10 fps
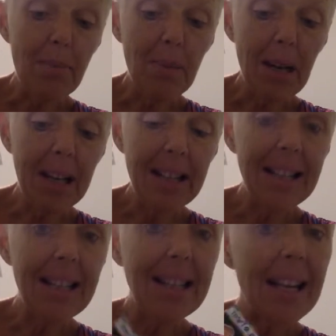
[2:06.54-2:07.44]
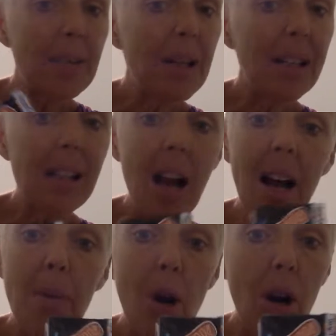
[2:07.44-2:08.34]
bind, and that's because
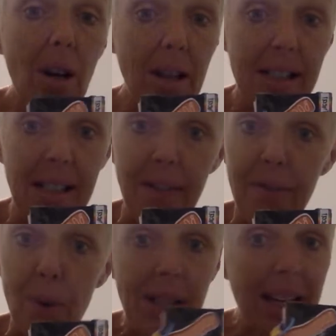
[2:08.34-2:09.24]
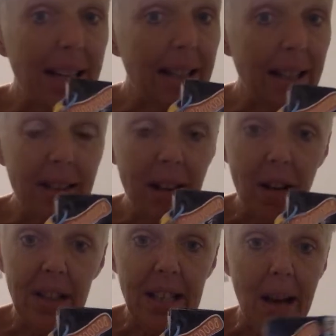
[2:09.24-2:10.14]
I'm hard on stuff, folks. I tell you that
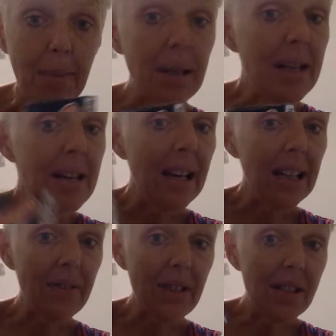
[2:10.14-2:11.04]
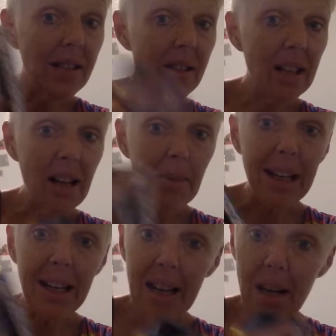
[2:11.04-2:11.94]
all the time. And if this is going to come
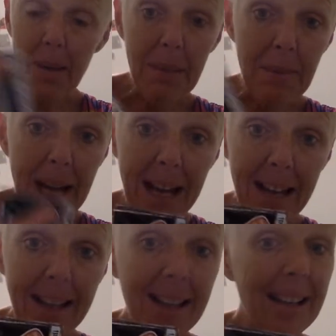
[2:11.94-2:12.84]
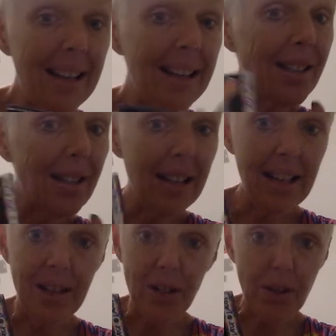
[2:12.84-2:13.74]
in and out of my bag, it's going to
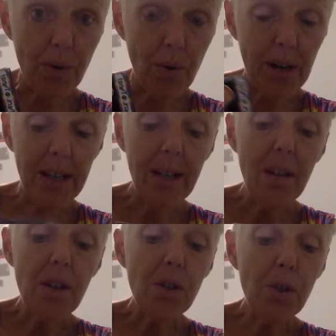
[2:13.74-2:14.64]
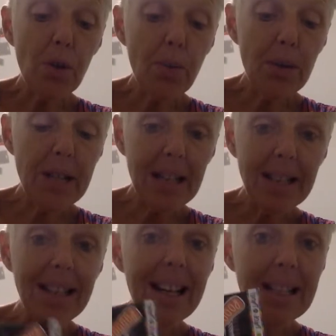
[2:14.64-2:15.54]
get destroyed. So to protect
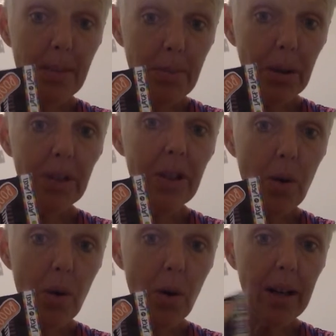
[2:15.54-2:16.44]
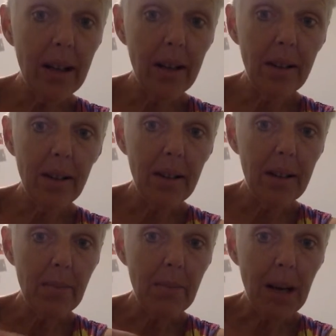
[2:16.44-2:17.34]
it, I did build an accordion
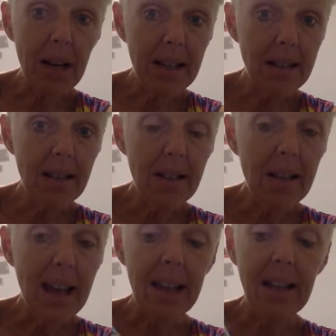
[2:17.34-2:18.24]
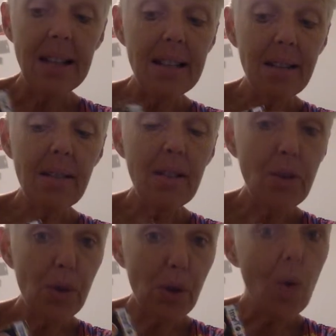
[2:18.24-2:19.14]
bind, and I did
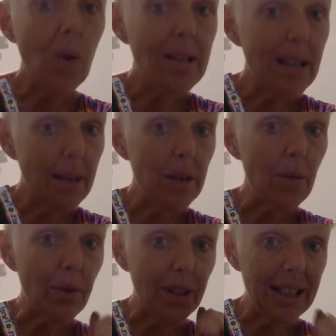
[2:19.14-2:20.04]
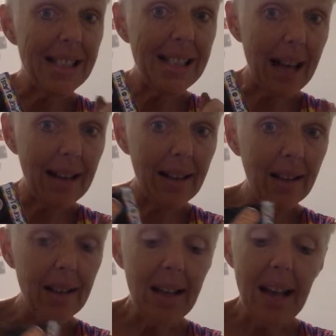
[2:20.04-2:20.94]
use score tape to really set it.
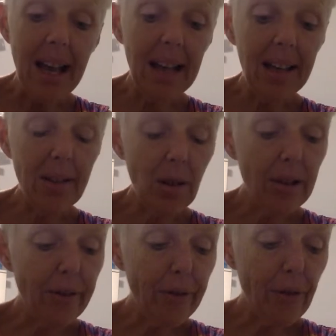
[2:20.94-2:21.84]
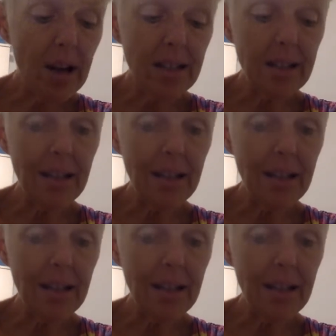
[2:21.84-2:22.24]
And on the front,